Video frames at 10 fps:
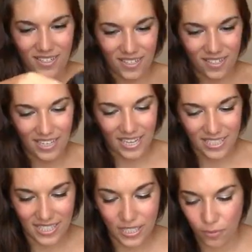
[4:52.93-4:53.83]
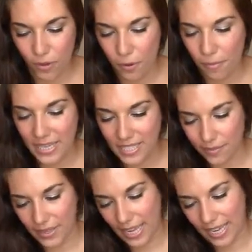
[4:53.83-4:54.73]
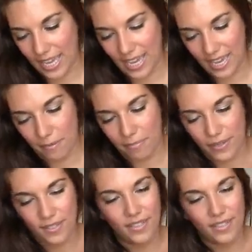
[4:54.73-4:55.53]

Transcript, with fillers: Oh, yes. These will go amazing with that cape